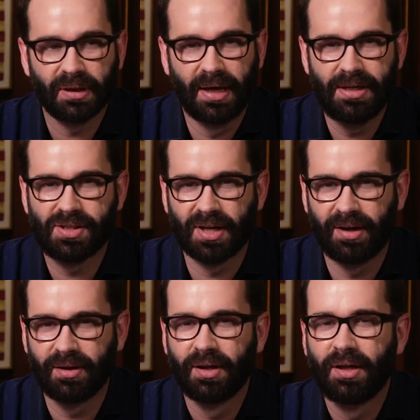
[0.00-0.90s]
And he
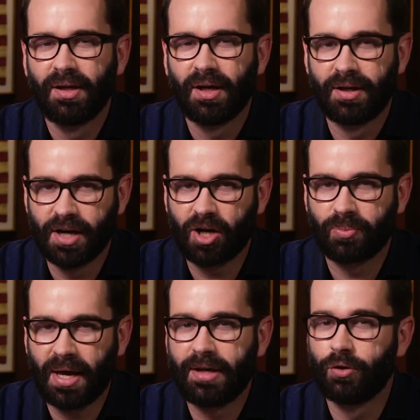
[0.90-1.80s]
said, "A
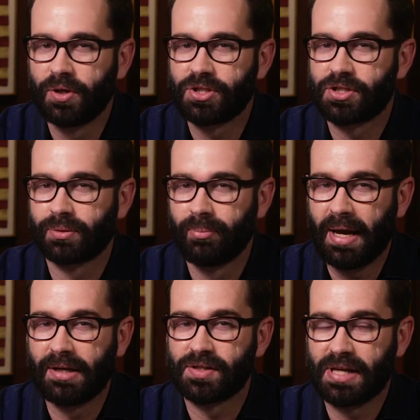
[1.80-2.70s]
young man who wishes to
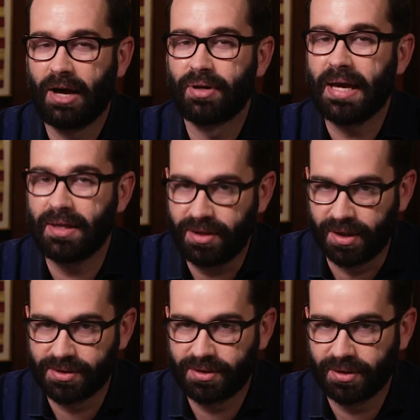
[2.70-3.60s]
remain a sound
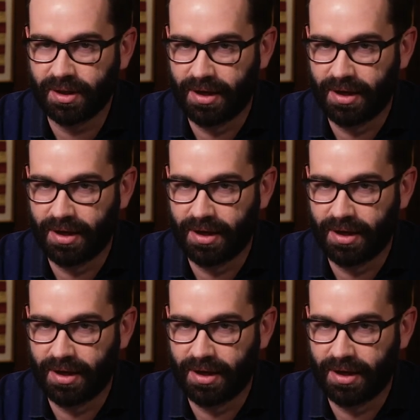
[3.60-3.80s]
atheist